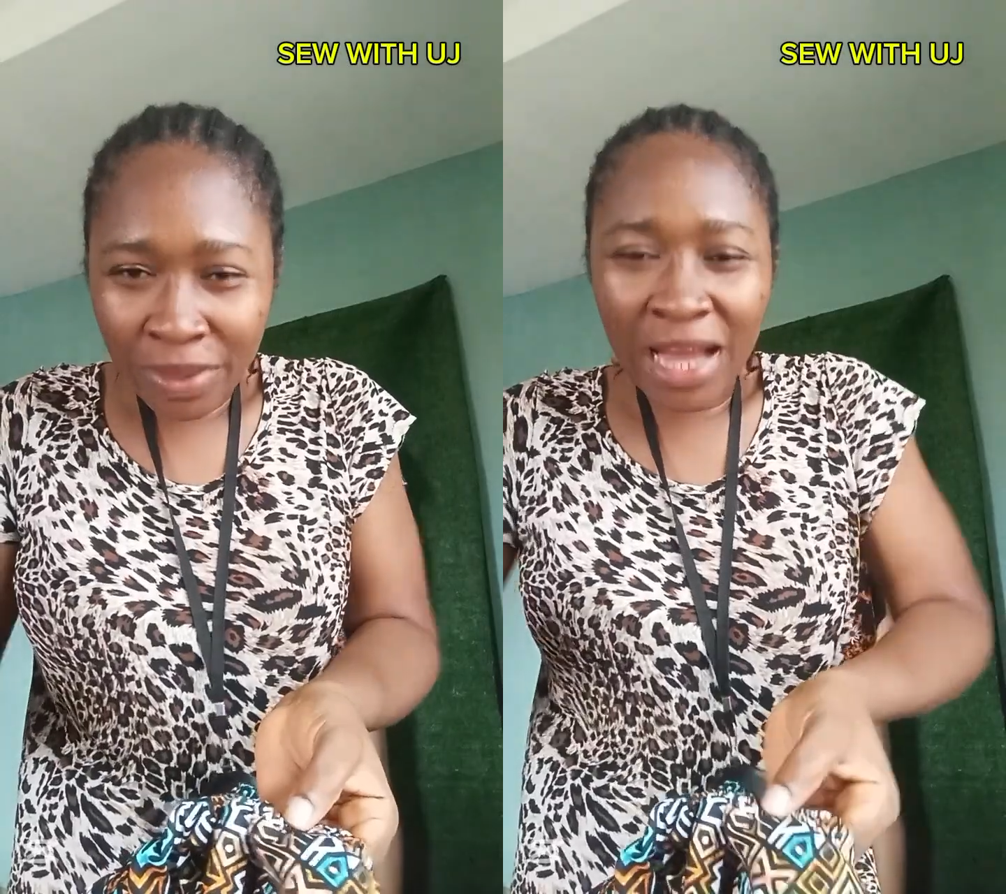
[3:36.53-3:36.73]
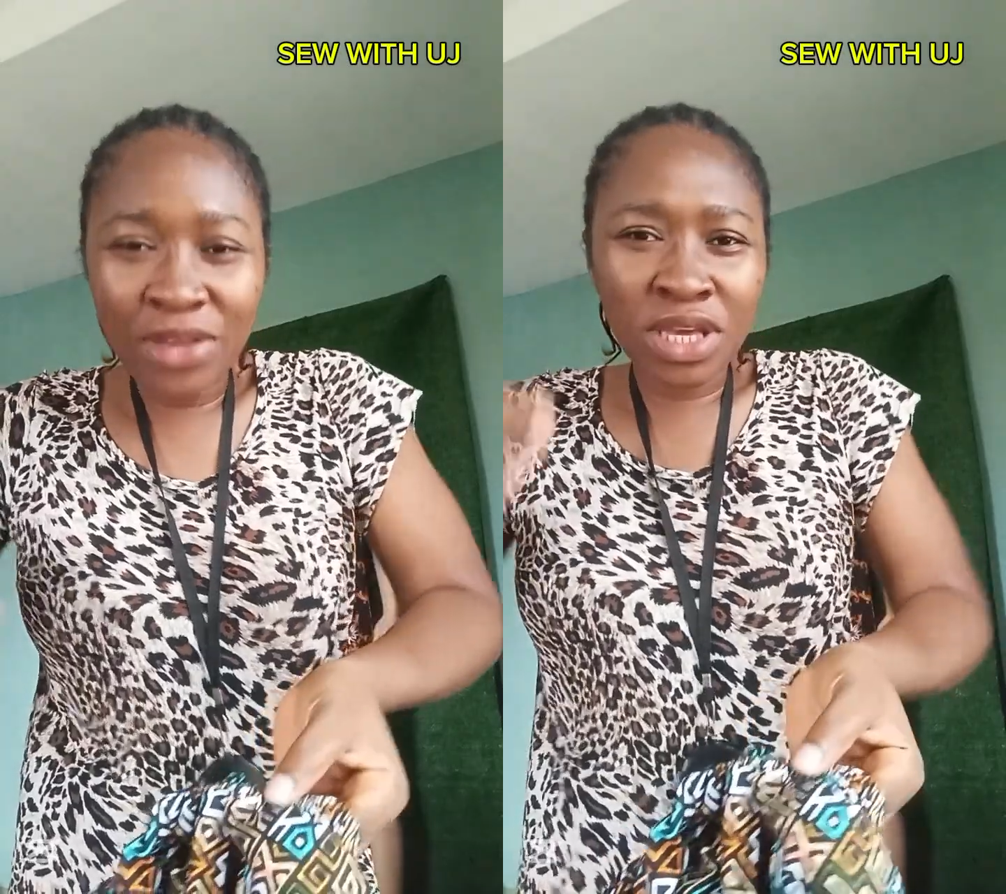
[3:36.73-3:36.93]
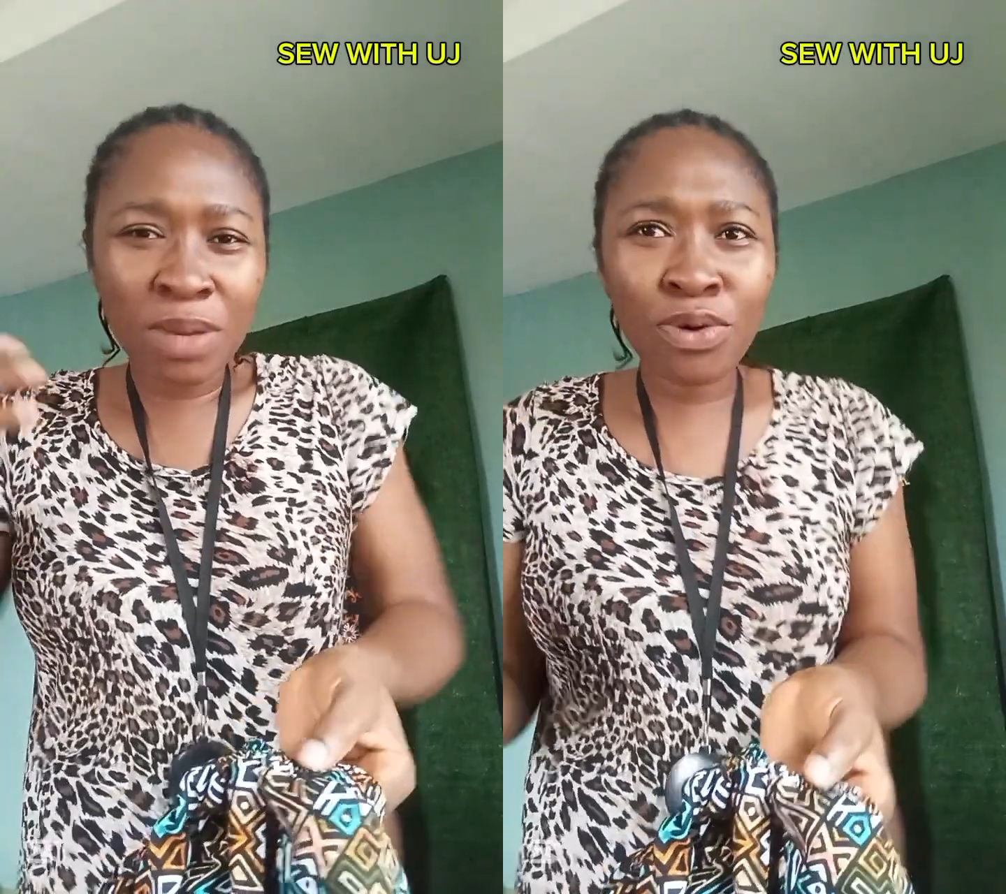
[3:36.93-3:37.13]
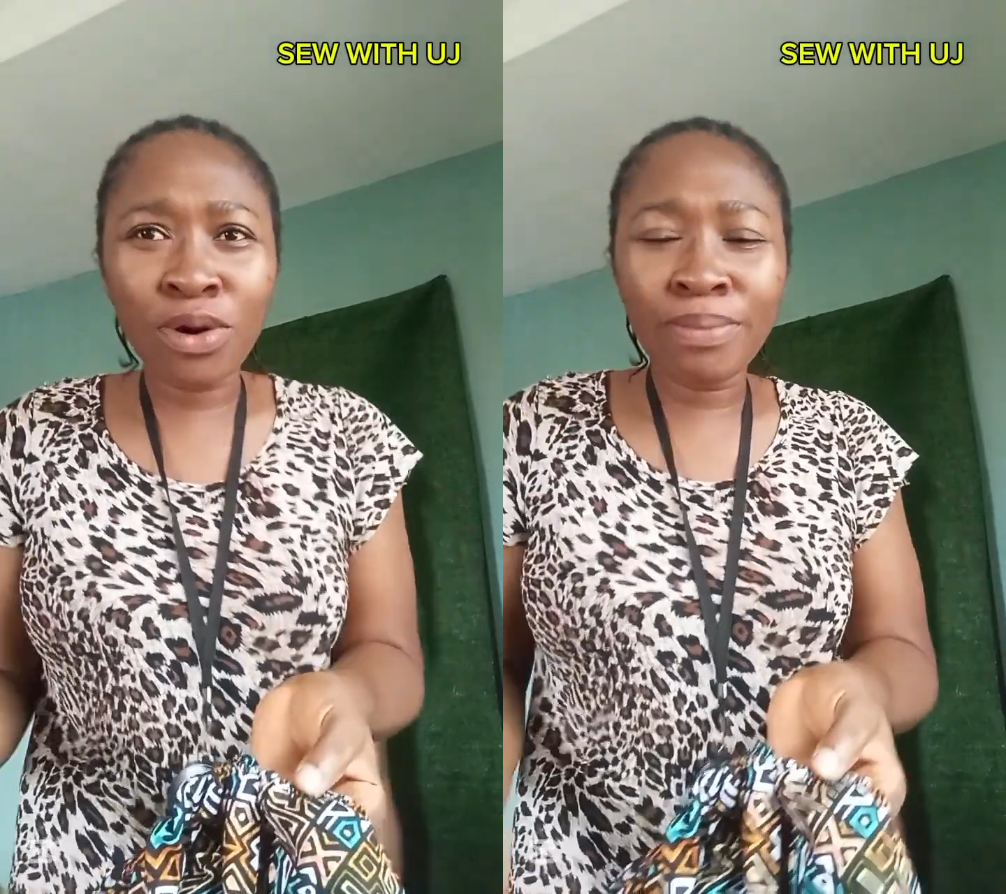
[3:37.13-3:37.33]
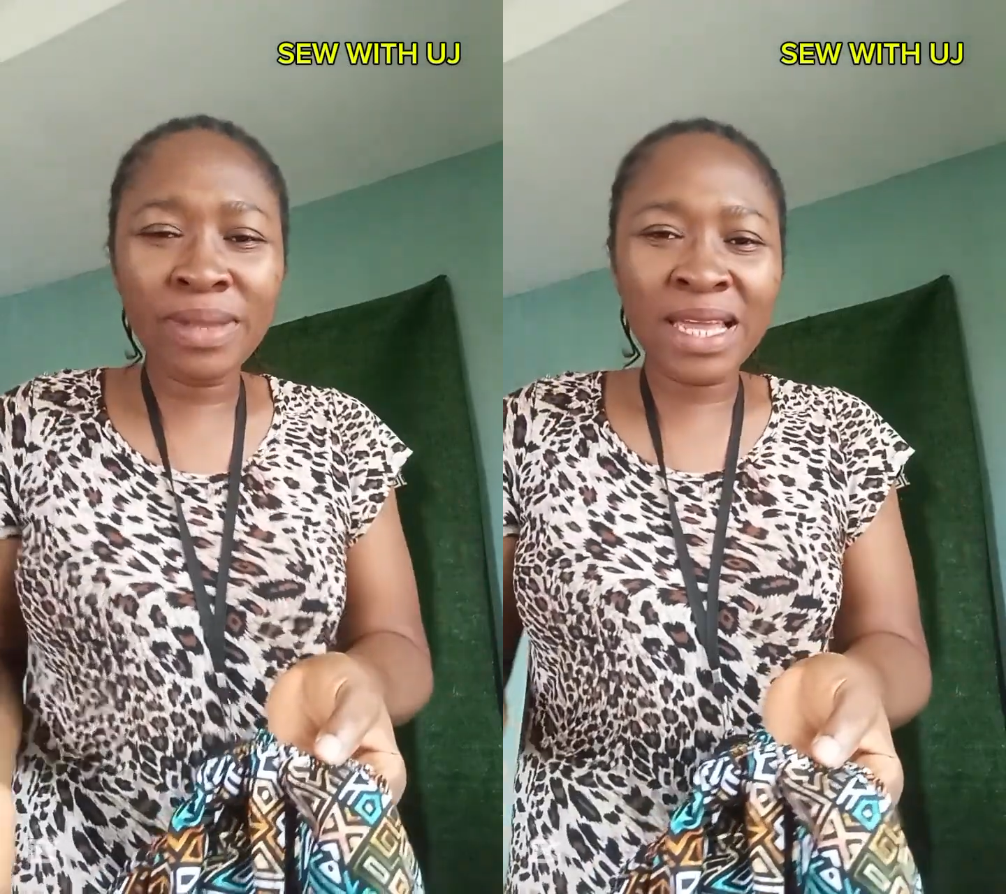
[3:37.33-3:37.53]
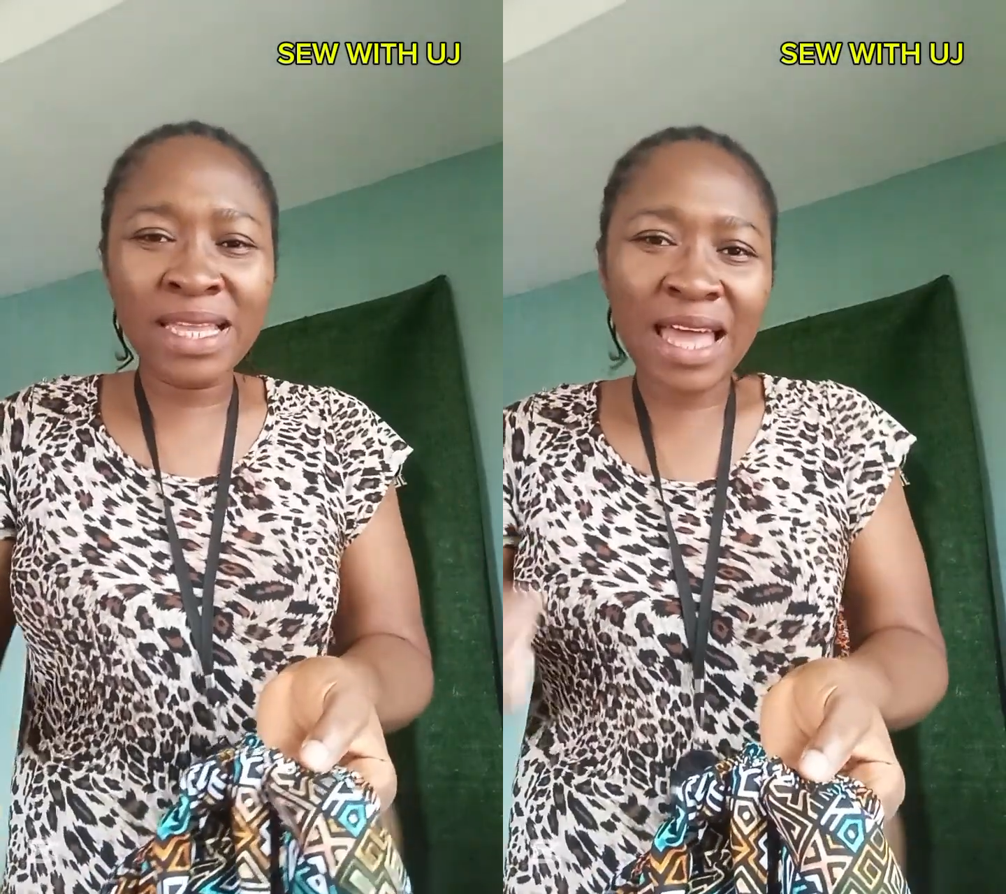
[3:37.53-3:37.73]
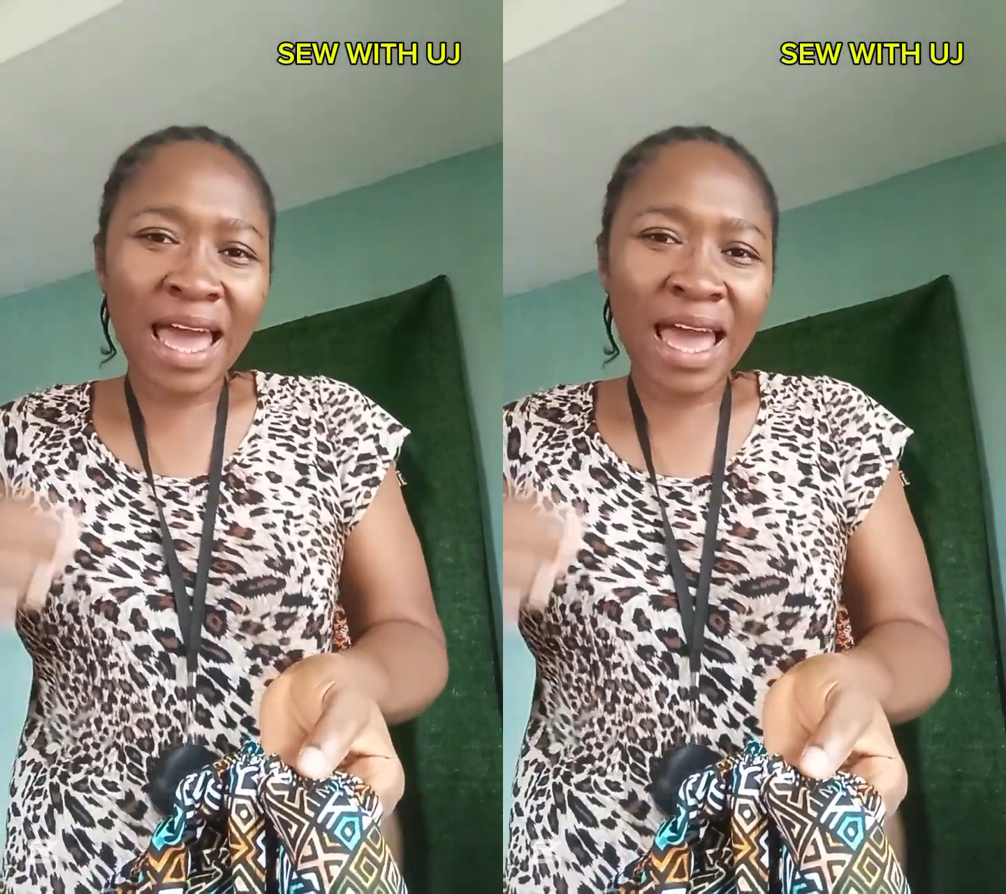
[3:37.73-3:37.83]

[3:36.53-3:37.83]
And you keep complaining,